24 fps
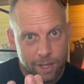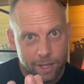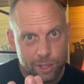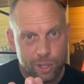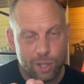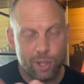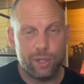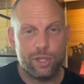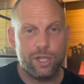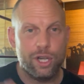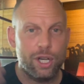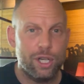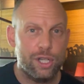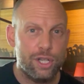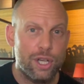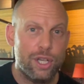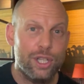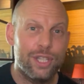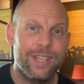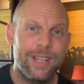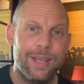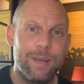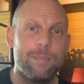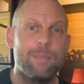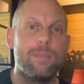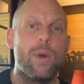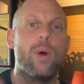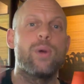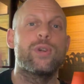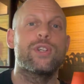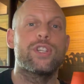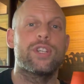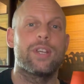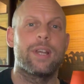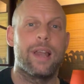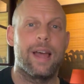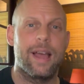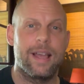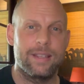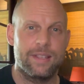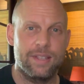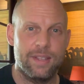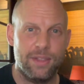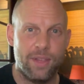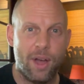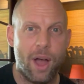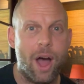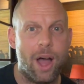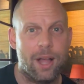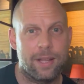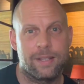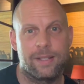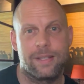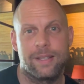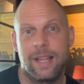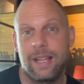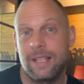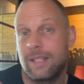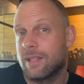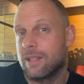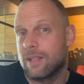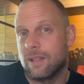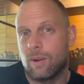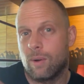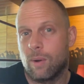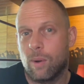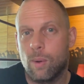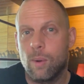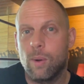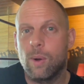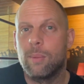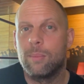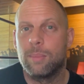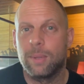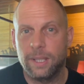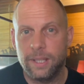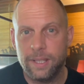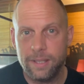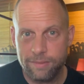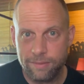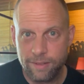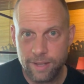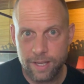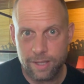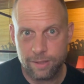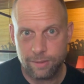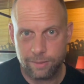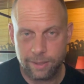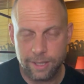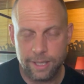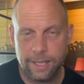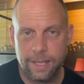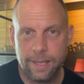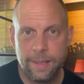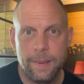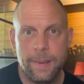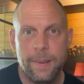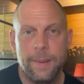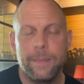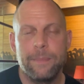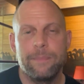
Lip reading: So they're just emotionalized thoughts. That's all a belief is, really.